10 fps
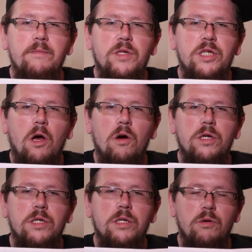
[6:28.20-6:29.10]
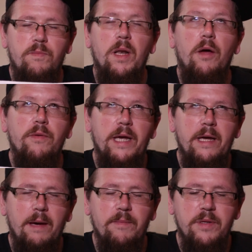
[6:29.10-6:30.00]
socks, or below
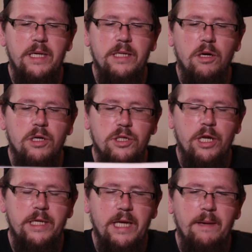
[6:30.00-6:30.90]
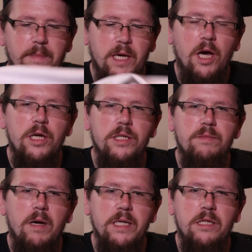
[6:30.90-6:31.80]
knee amputee socks should I say, because
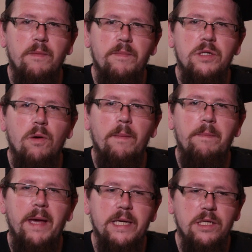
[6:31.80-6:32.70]
my stump is quite big.